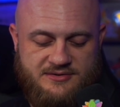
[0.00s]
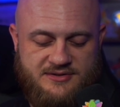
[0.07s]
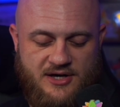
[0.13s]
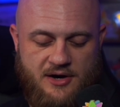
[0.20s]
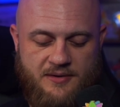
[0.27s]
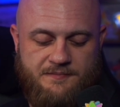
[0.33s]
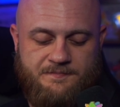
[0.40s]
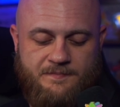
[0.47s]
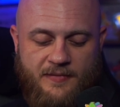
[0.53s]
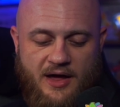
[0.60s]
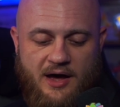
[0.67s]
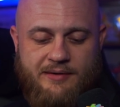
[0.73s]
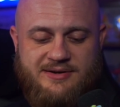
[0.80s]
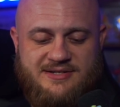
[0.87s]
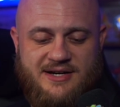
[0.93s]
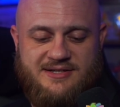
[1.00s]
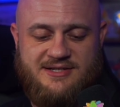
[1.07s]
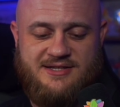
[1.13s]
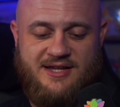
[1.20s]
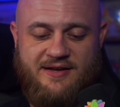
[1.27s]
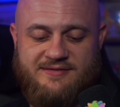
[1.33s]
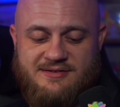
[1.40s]
So I always like to
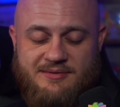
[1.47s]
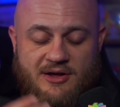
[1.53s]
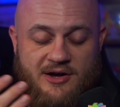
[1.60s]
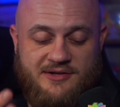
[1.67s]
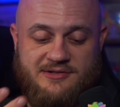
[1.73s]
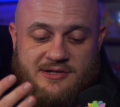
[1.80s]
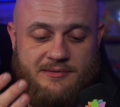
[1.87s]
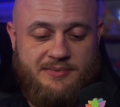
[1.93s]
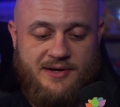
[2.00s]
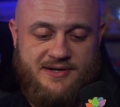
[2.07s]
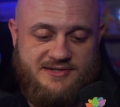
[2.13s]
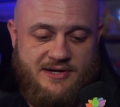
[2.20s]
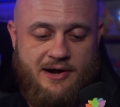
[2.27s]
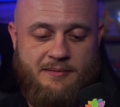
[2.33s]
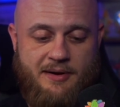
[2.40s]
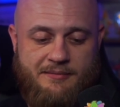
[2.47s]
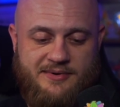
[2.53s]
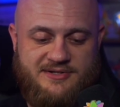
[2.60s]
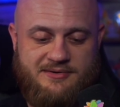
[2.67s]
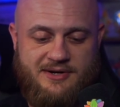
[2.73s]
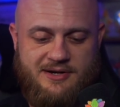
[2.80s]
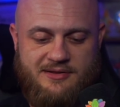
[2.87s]
think of some of the alternate plays that I might be
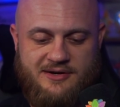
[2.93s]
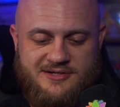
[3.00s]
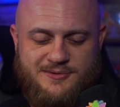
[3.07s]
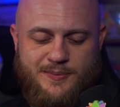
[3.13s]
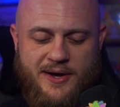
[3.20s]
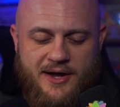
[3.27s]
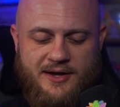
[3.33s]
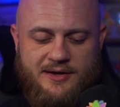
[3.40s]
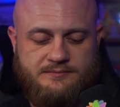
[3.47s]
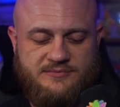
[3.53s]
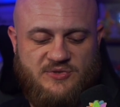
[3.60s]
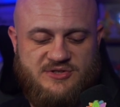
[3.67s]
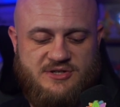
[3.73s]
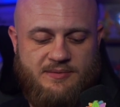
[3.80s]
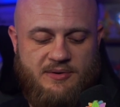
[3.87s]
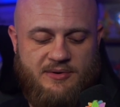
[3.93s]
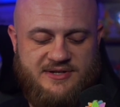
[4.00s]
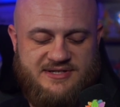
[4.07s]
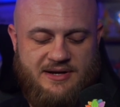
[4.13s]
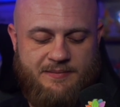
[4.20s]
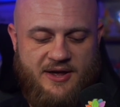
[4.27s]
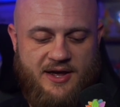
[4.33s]
doing in their spot just to be one
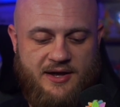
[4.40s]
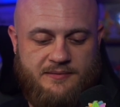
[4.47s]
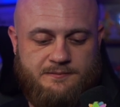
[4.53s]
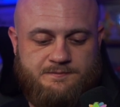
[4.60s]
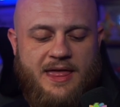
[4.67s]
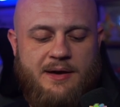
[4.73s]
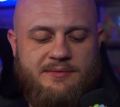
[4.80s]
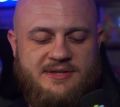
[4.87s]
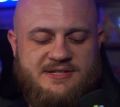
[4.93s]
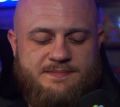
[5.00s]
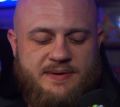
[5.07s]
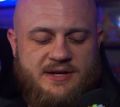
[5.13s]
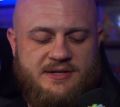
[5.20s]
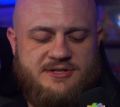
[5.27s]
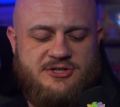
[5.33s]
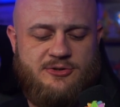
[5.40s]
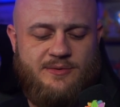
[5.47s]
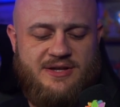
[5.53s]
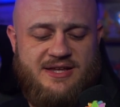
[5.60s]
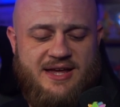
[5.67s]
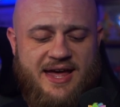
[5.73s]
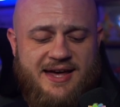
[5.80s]
step ahead. And with this Pikachu
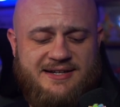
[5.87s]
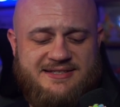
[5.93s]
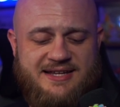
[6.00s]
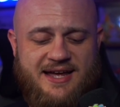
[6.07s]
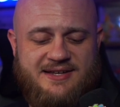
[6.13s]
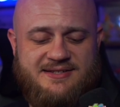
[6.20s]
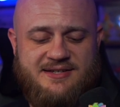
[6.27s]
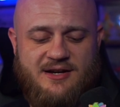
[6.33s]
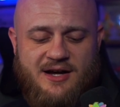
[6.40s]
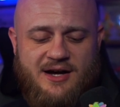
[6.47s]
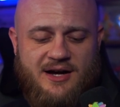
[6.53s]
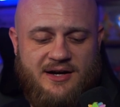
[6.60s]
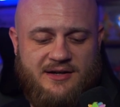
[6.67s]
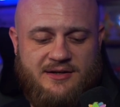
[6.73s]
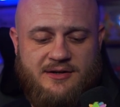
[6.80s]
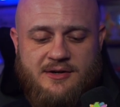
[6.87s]
EX, that is the knock.